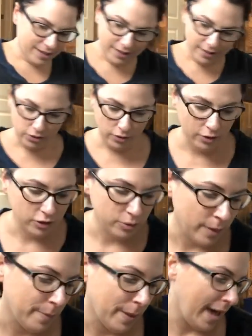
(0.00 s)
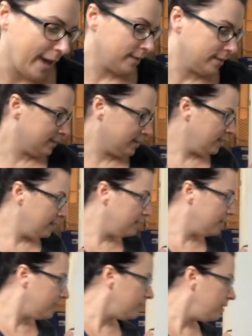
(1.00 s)
So those are my bags.
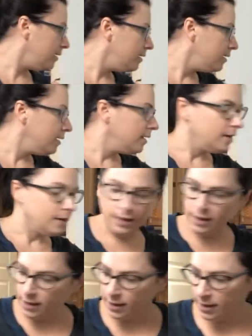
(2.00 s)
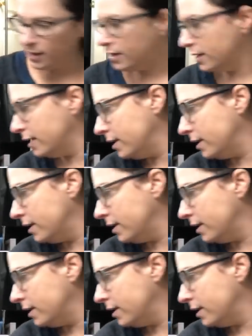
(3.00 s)
And